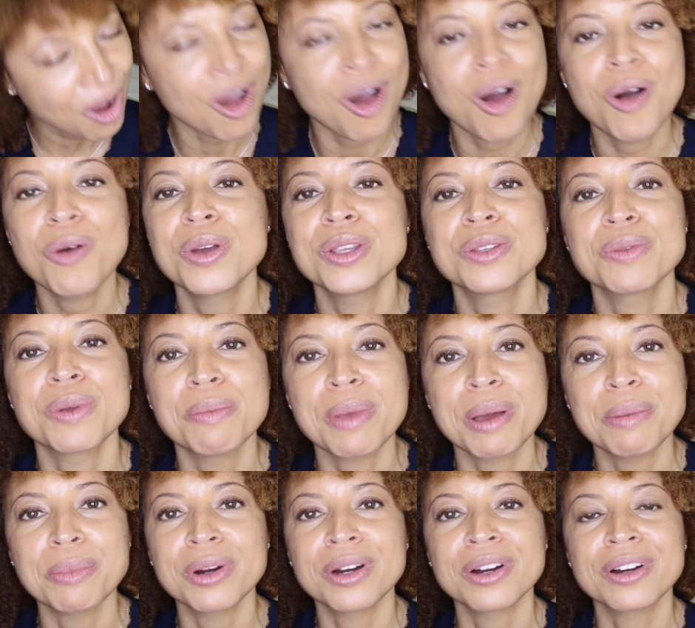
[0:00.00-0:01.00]
always
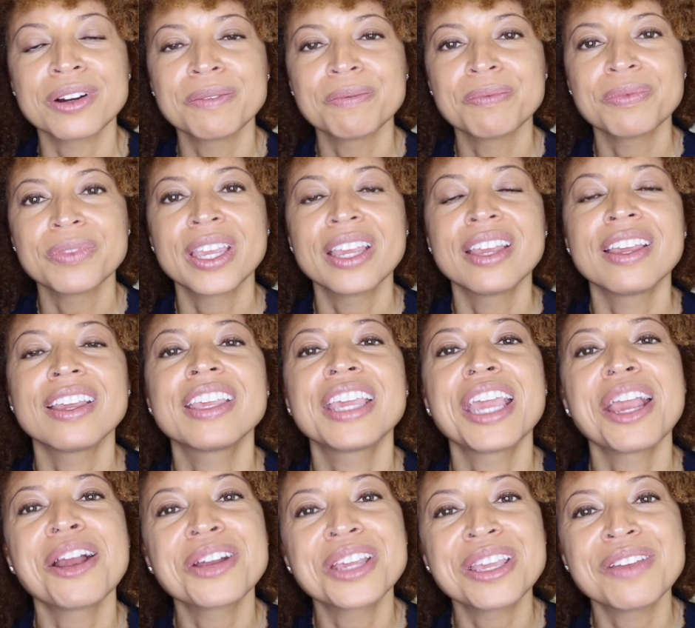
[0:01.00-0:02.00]
remember
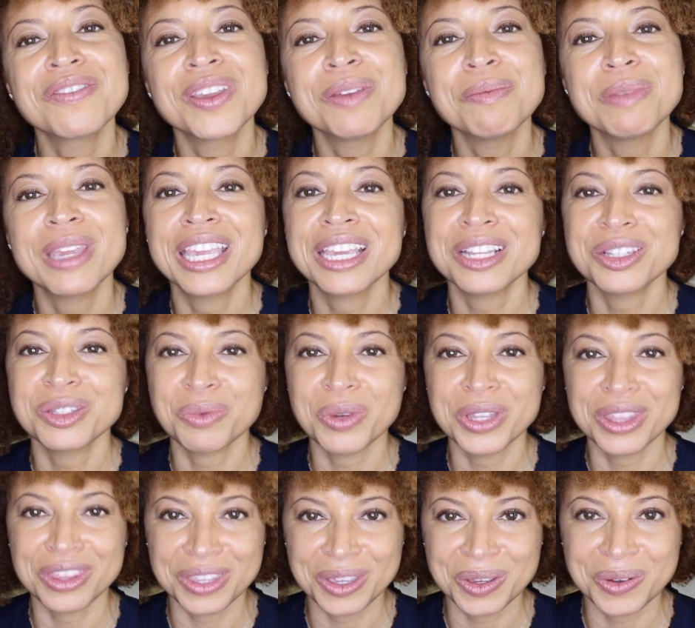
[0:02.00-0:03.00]
Caregiving begins
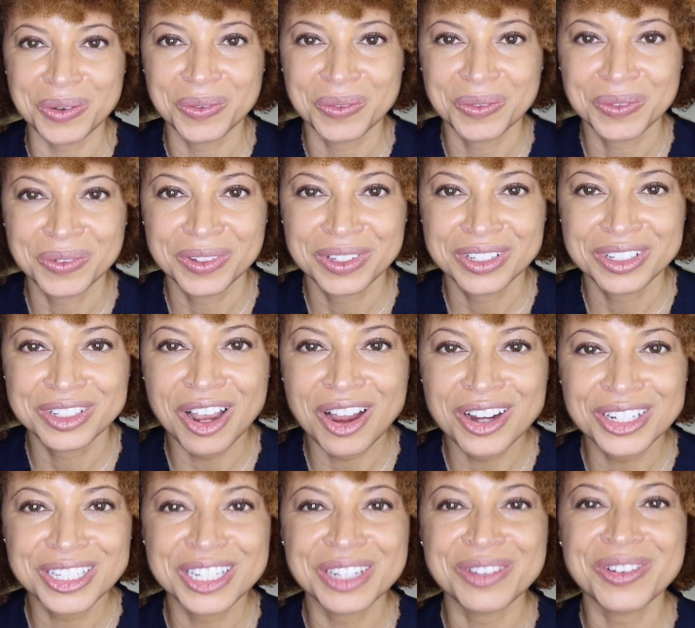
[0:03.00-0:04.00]
with you.
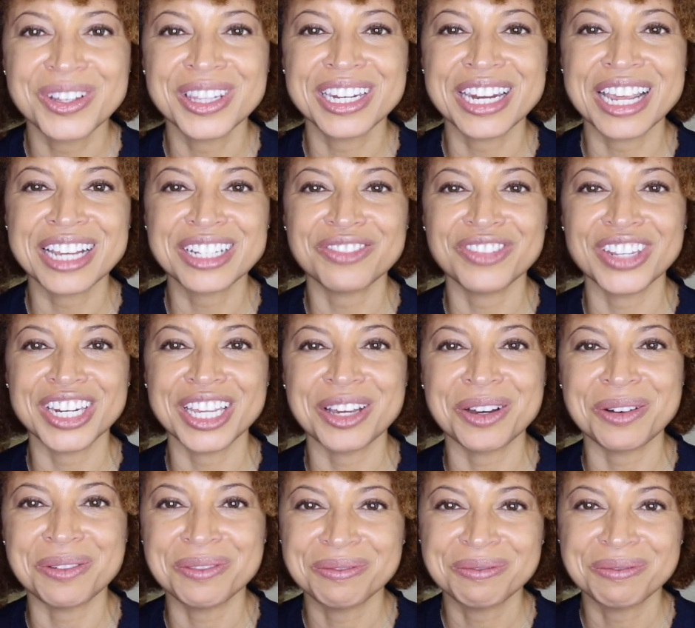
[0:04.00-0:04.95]
Talk to you on the next video.